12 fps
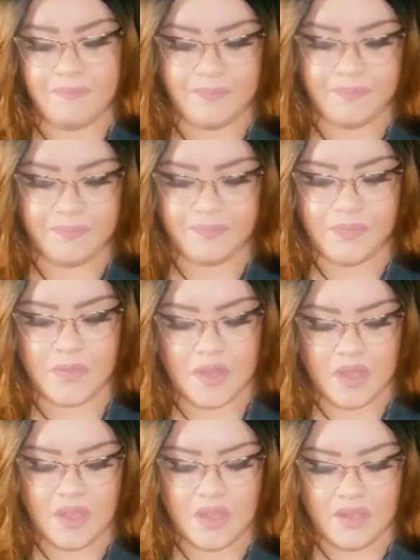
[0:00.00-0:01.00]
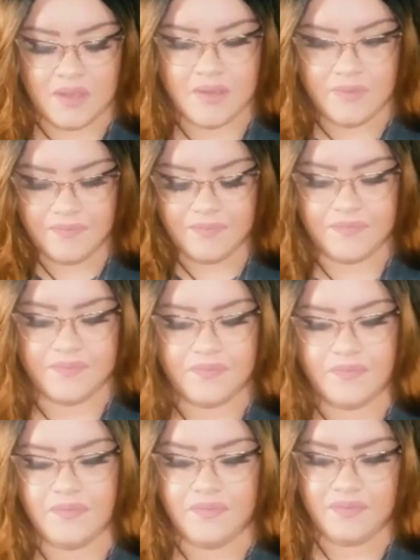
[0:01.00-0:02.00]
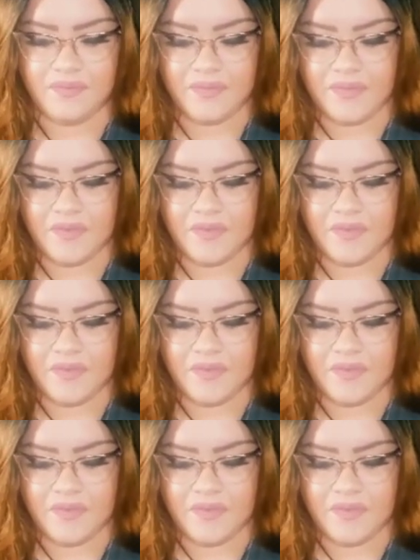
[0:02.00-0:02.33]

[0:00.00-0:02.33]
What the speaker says: Nobody speaks.